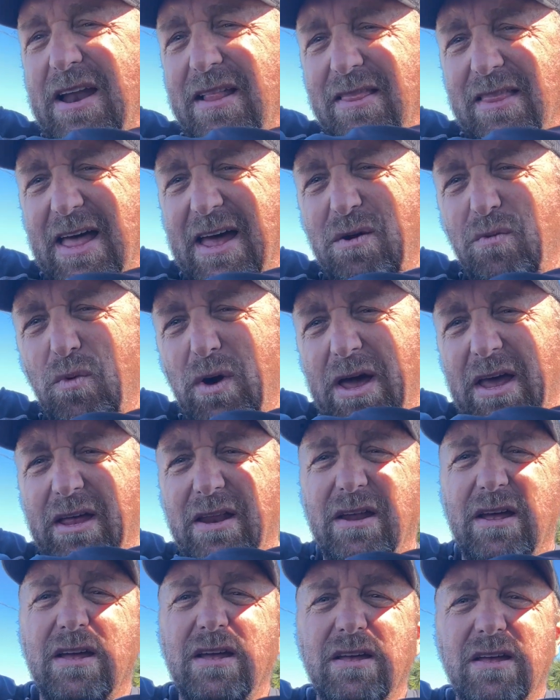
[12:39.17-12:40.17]
a lightweight
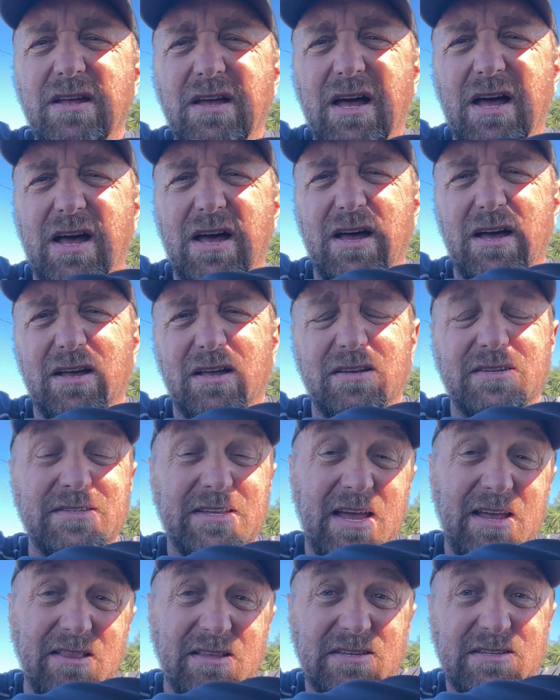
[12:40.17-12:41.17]

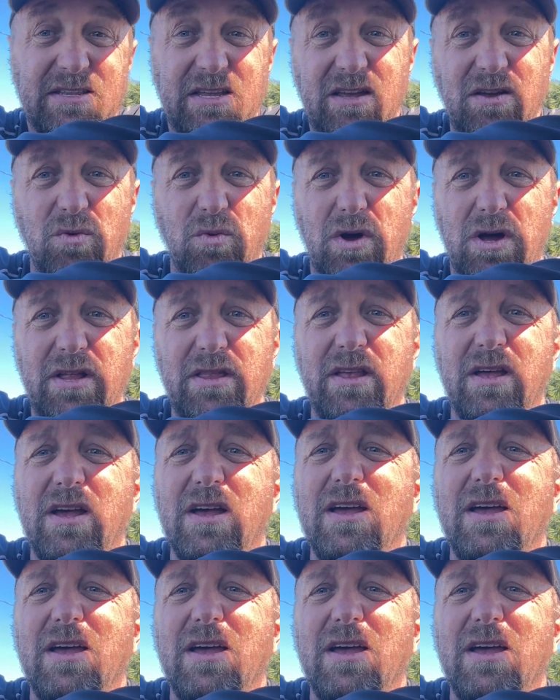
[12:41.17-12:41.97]
stainless steel one,